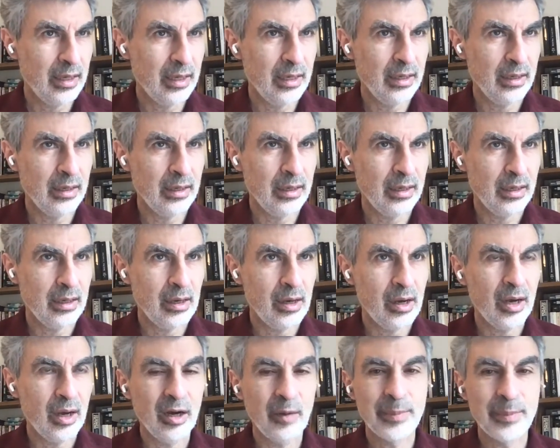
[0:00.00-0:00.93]
uh,
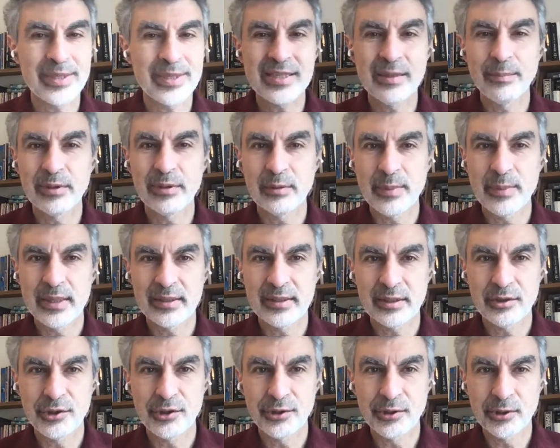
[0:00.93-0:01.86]
hub is
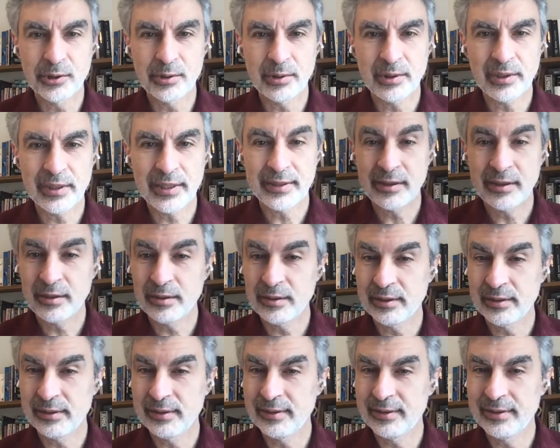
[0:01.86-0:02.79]
implemented neurally
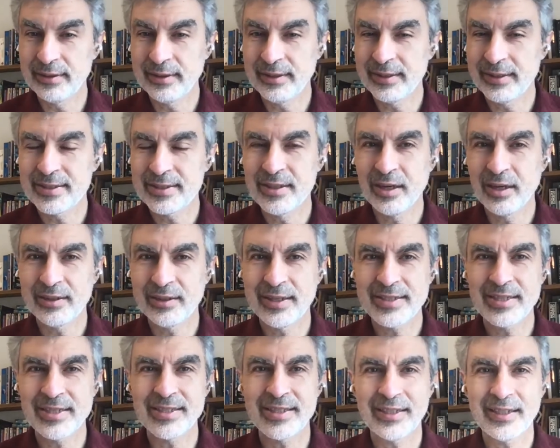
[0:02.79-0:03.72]
there, it's not
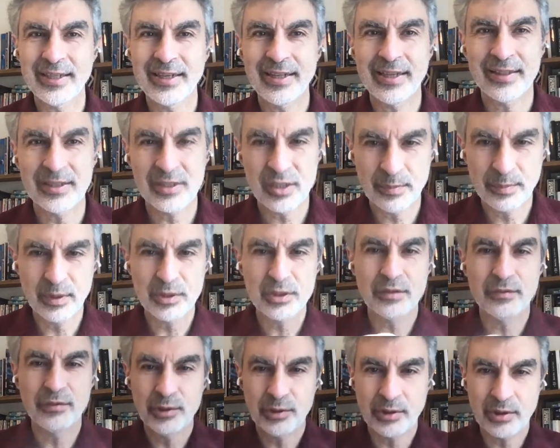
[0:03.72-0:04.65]
necessarily like there's a bunch
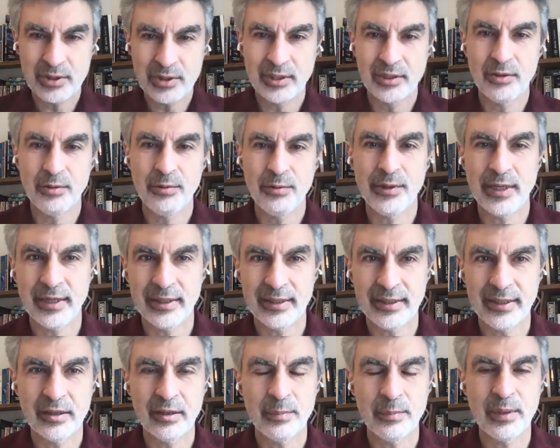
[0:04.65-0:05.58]
of neurons that do that.
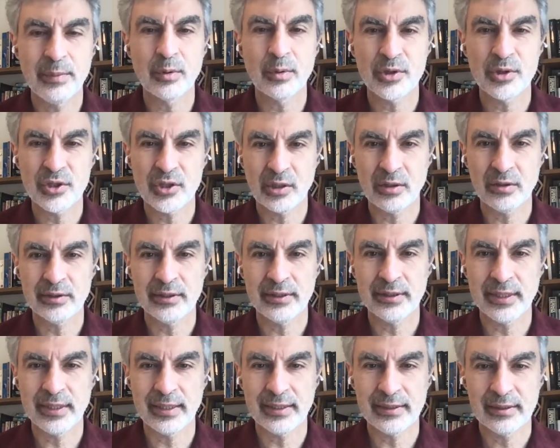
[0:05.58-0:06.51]
It could be more subtle
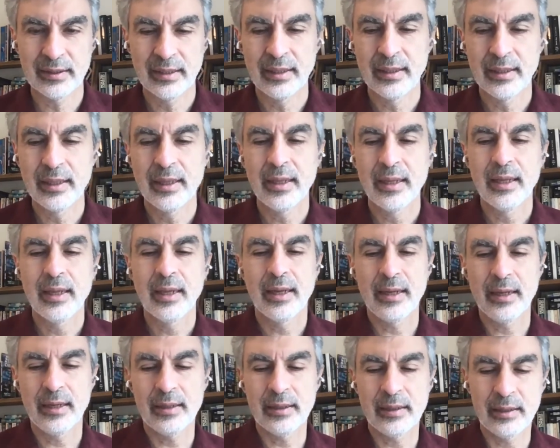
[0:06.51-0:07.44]
than that.
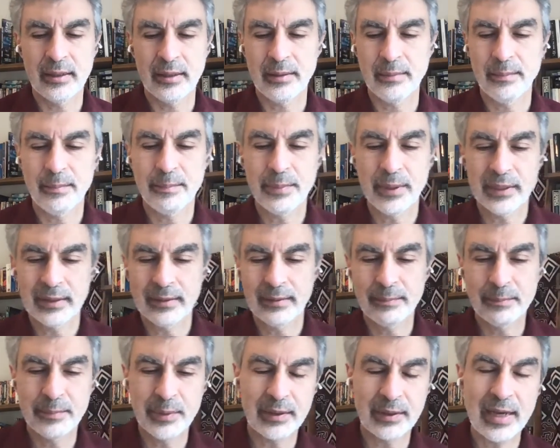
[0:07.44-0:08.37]
Um, but
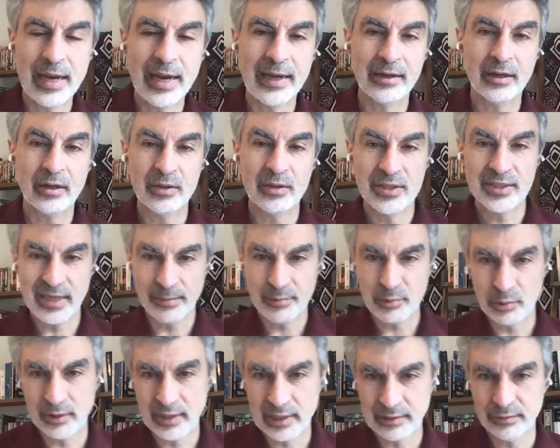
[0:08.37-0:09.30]
but at a
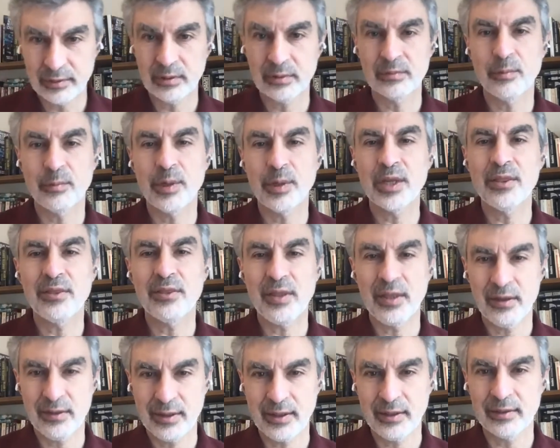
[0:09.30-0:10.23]
conceptual level, you can
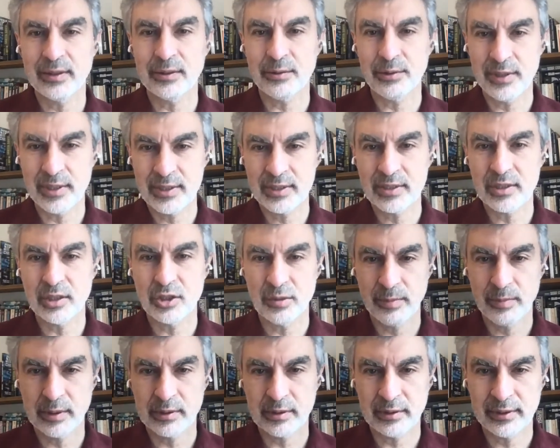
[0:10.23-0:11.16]
think that there is such
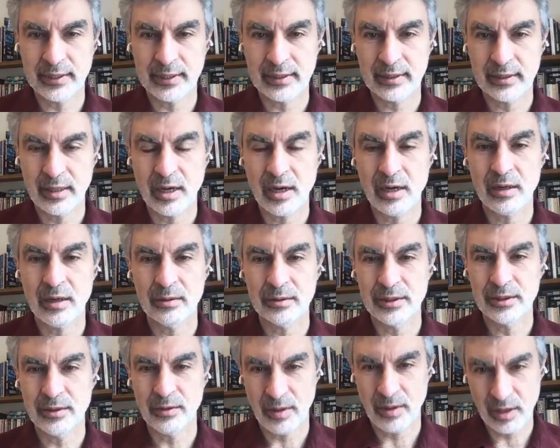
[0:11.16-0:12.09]
a bottleneck.
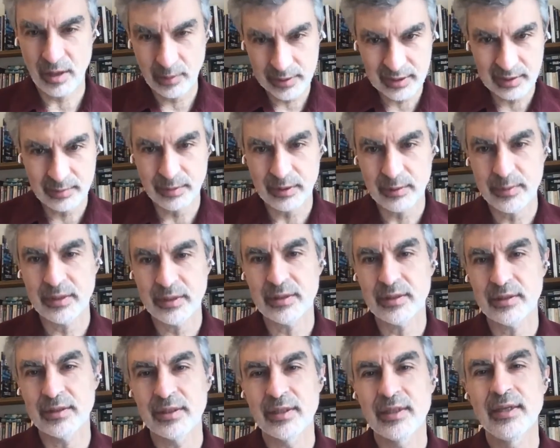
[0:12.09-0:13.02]
How you know how it's
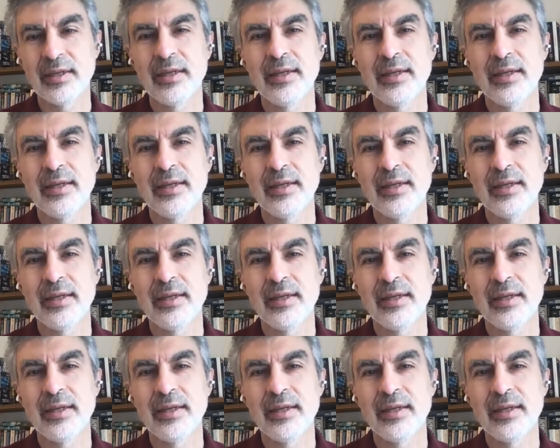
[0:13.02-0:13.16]
implemented